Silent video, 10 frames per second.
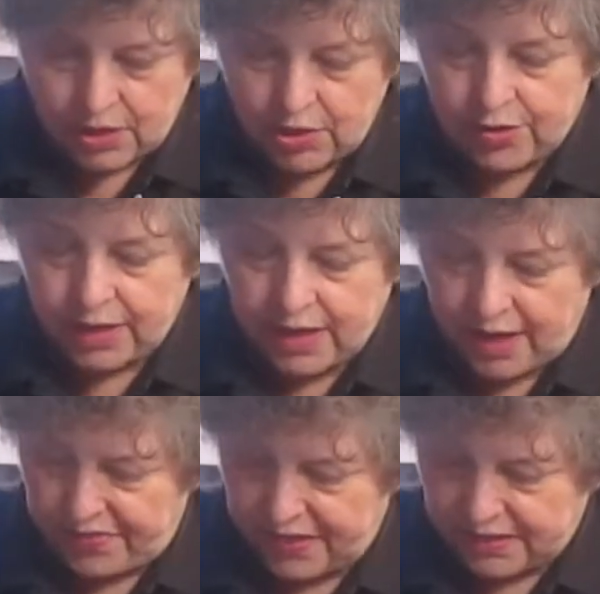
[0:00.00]
You can
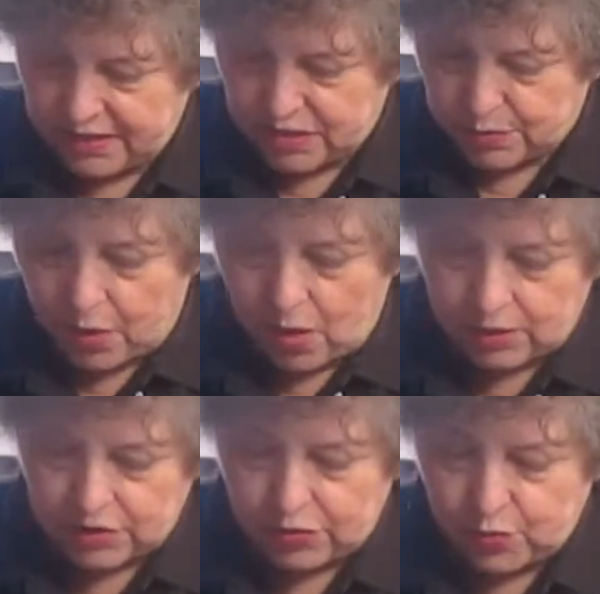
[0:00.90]
cut this as small
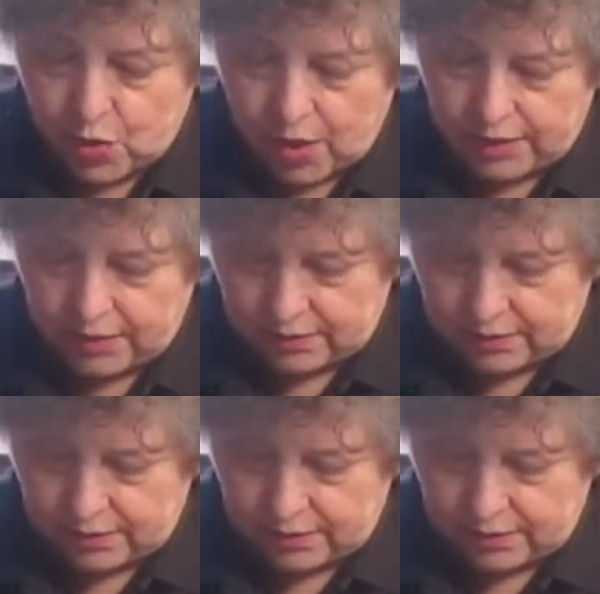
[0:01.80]
as you want.